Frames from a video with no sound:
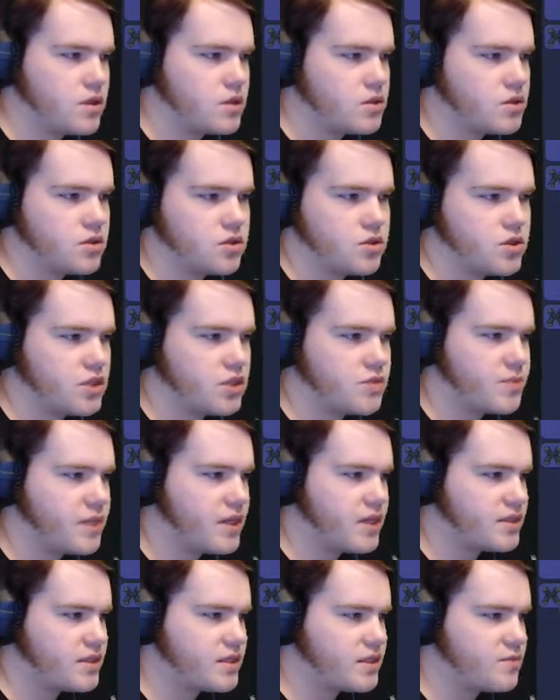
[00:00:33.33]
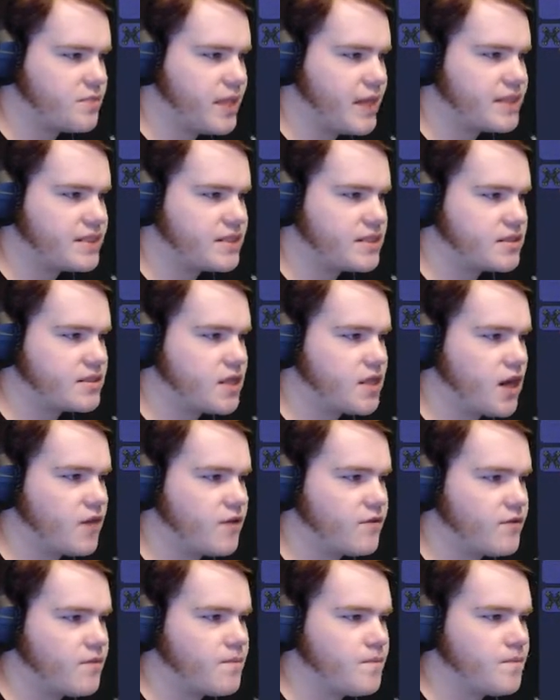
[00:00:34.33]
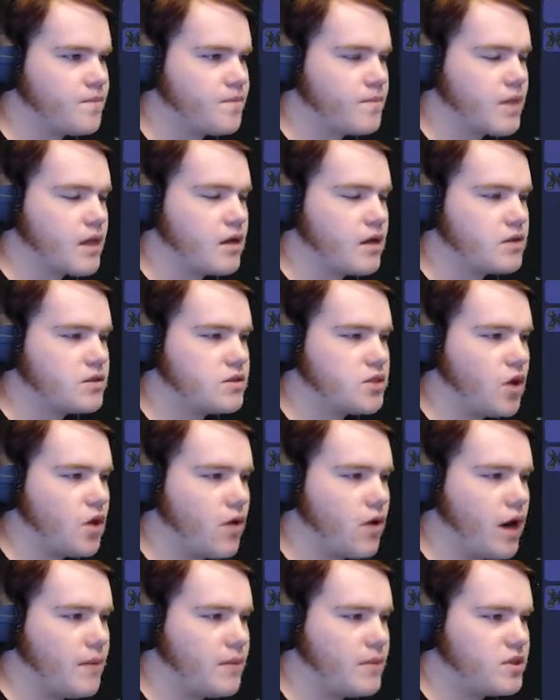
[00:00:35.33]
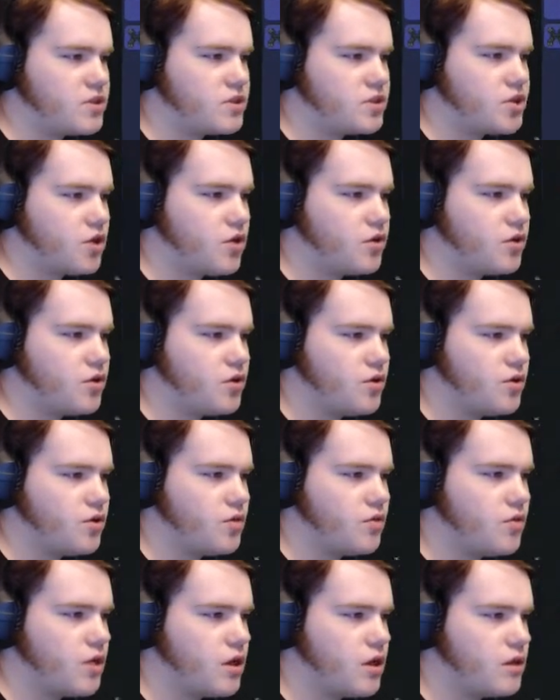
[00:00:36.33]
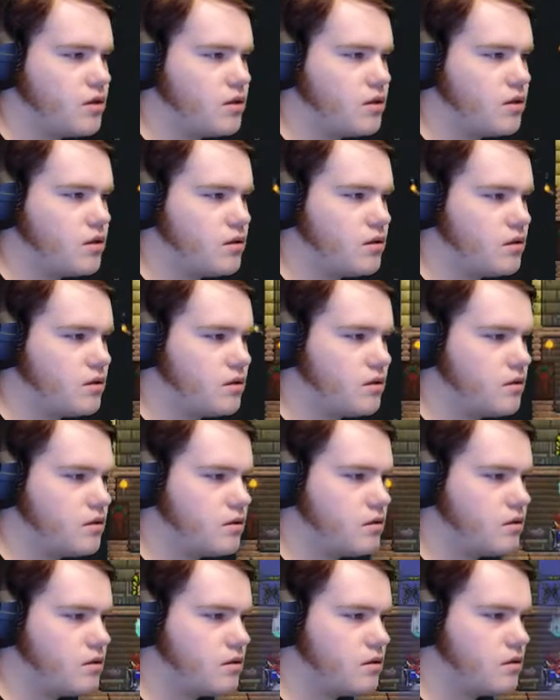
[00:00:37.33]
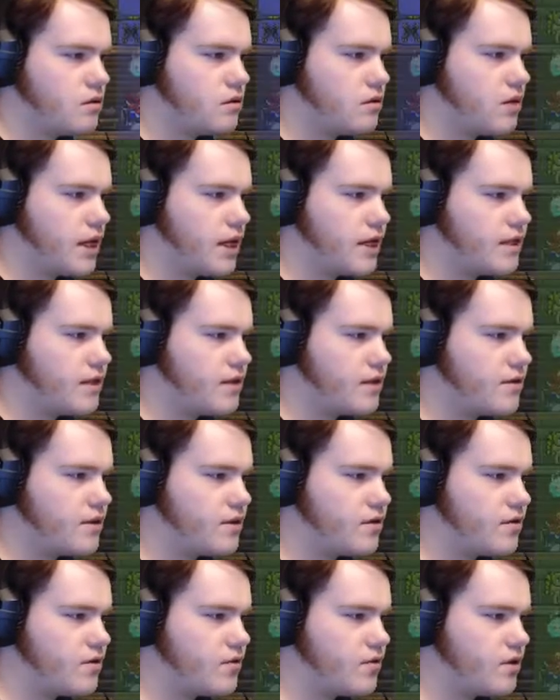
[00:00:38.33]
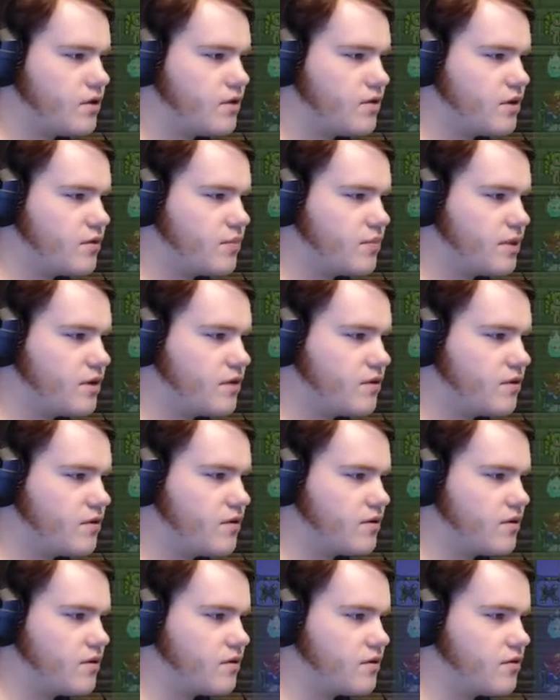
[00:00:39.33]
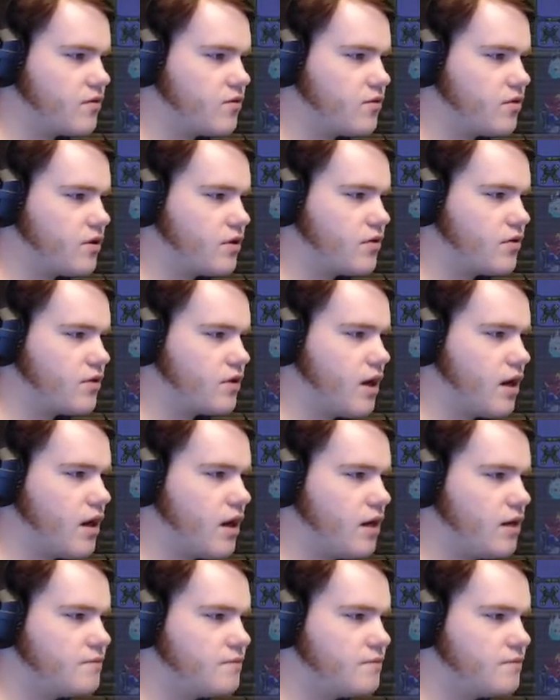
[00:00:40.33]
just because it's basic stuff. So I'm gonna show you. I can get rid of this because this is useless. I